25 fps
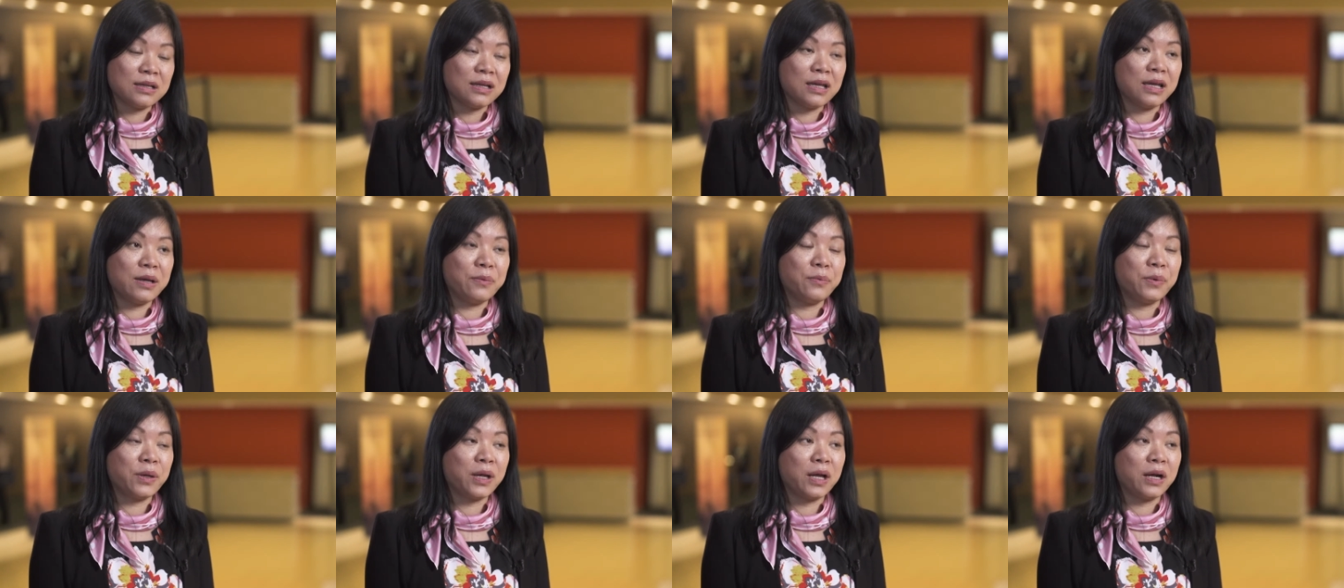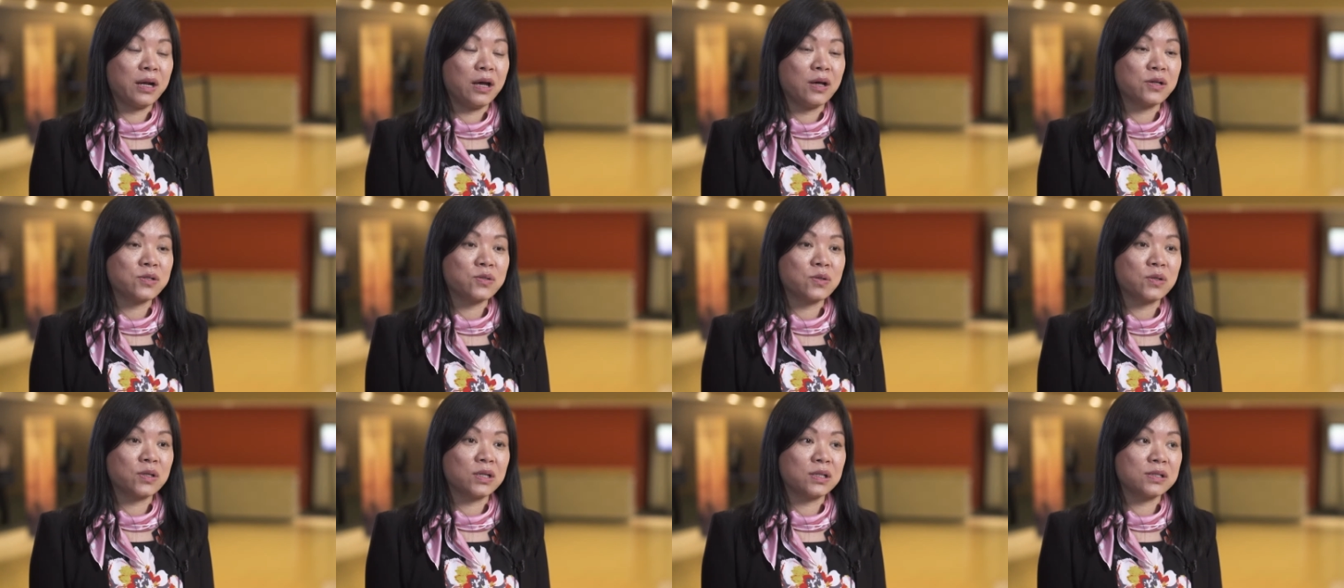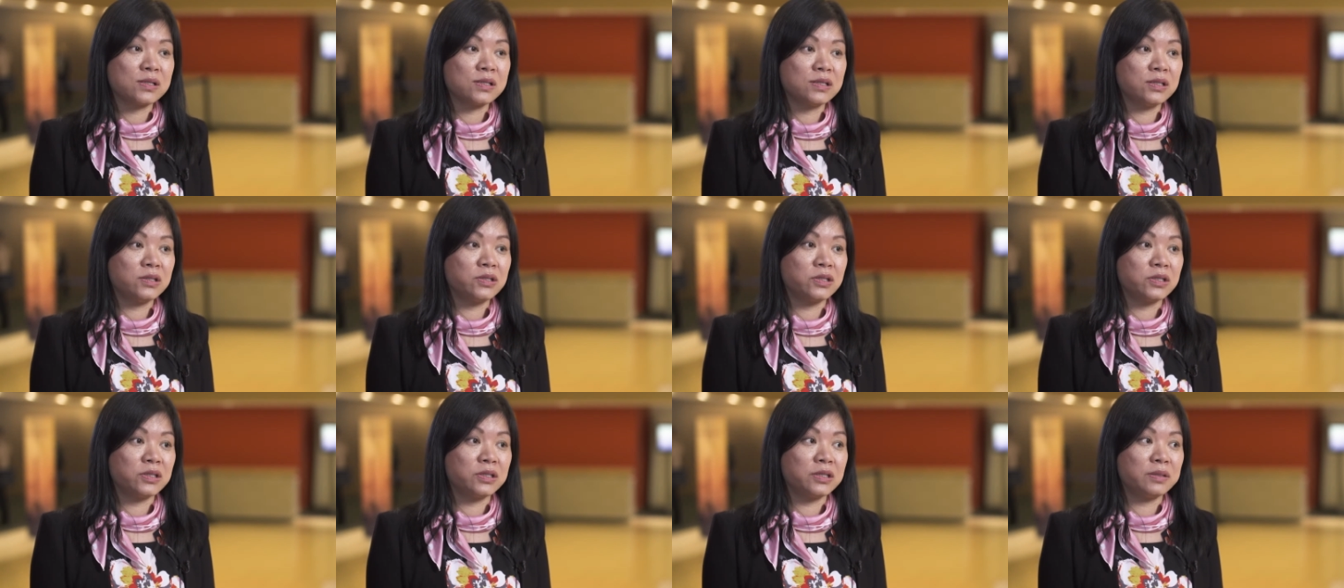and we can also
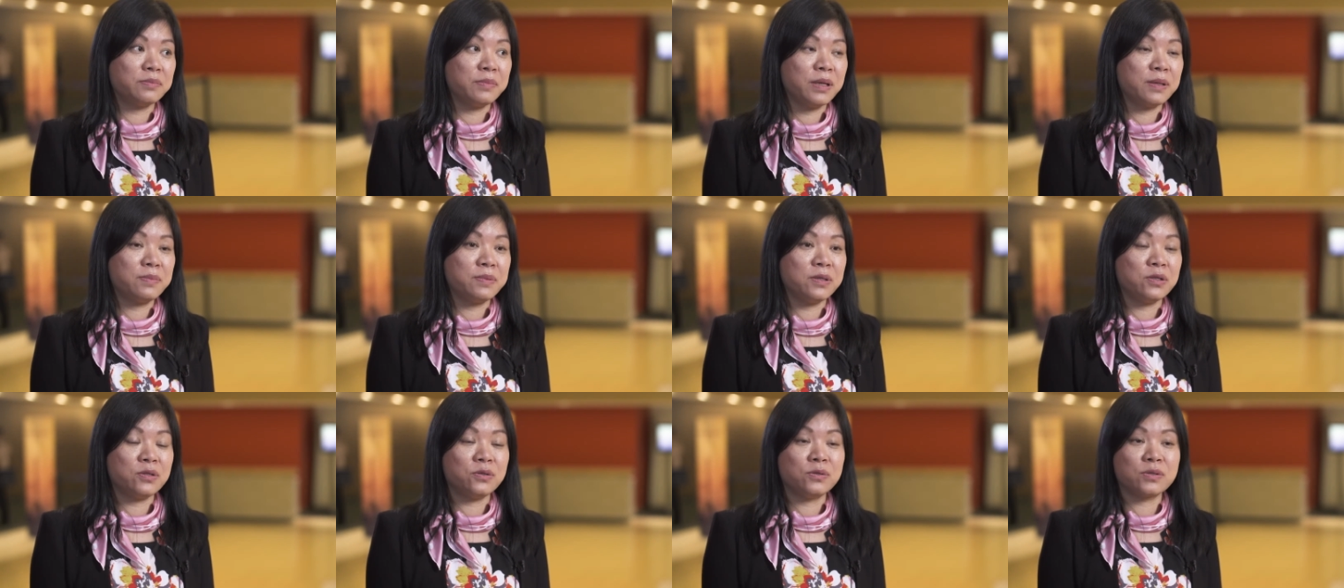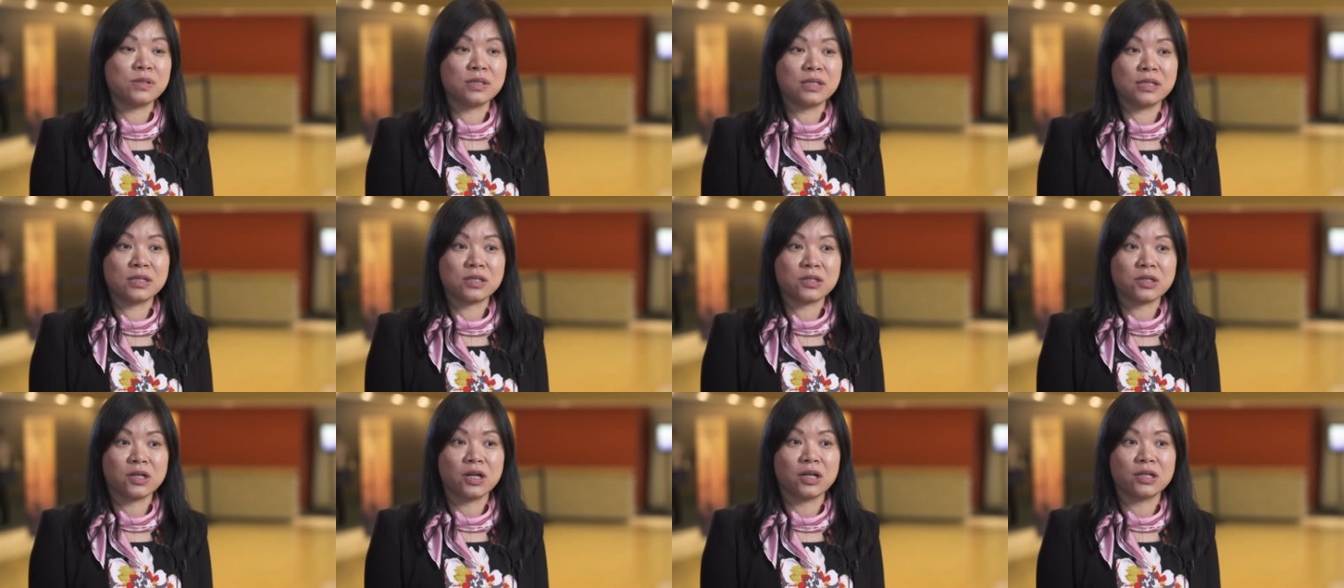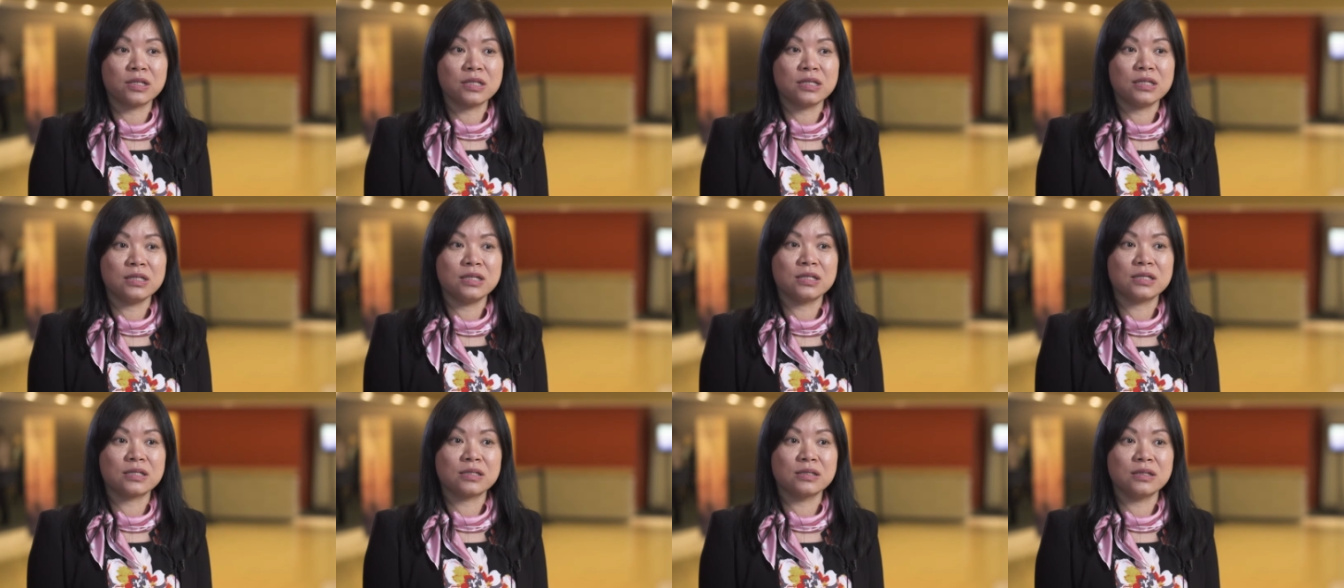consider maybe use these CAR
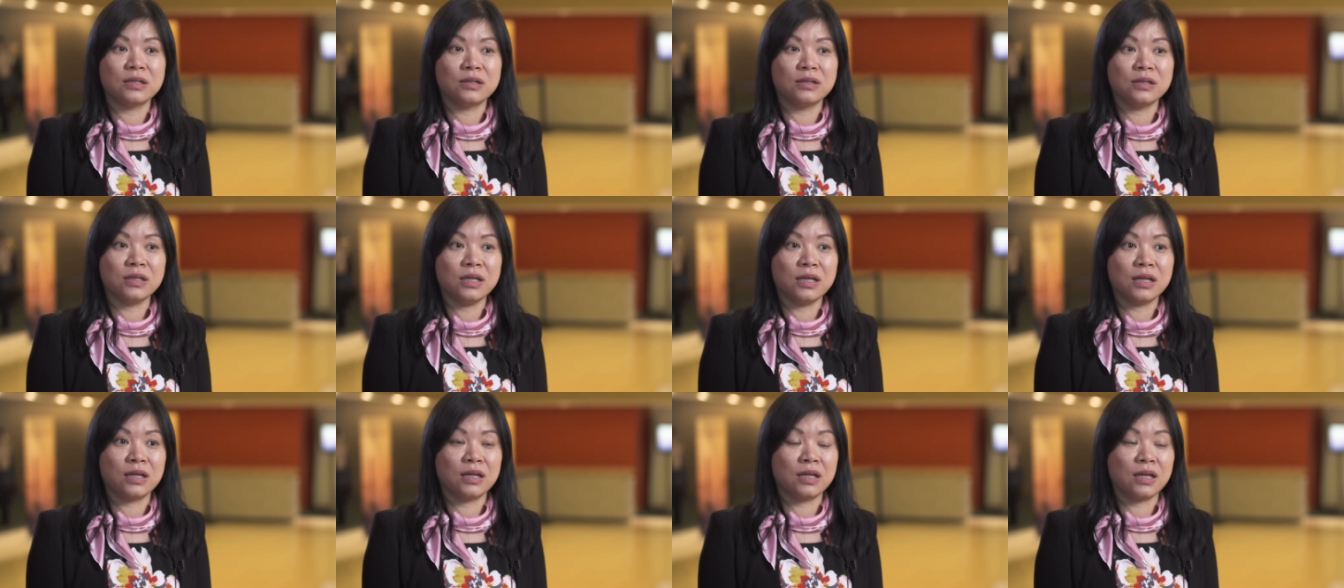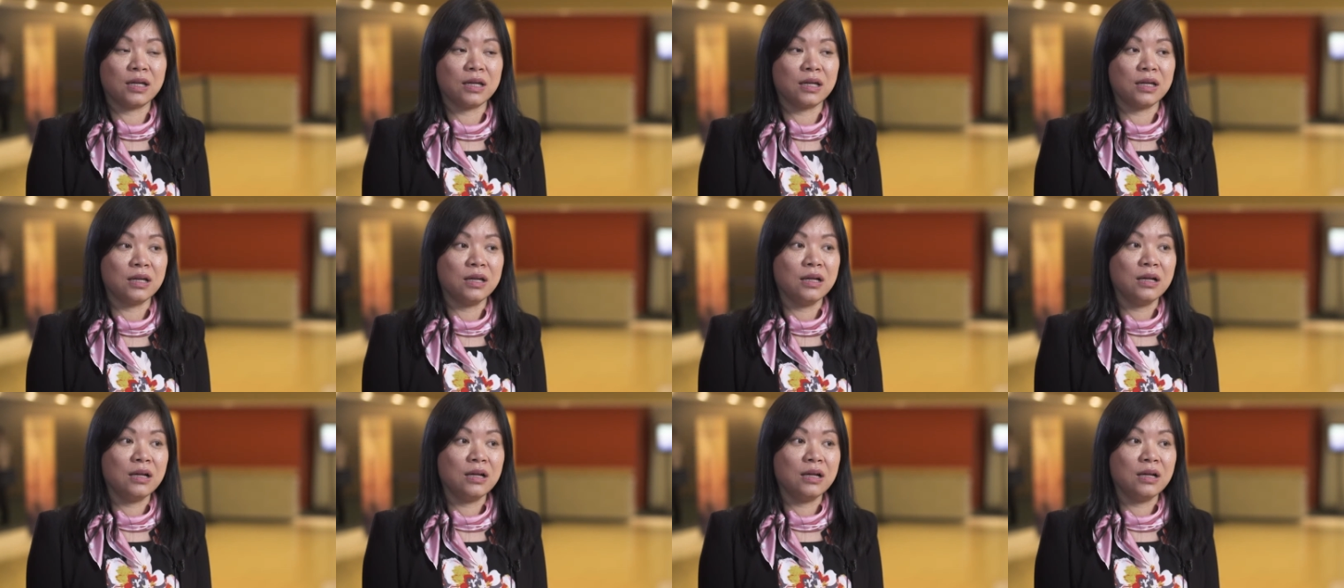Ts you know, in a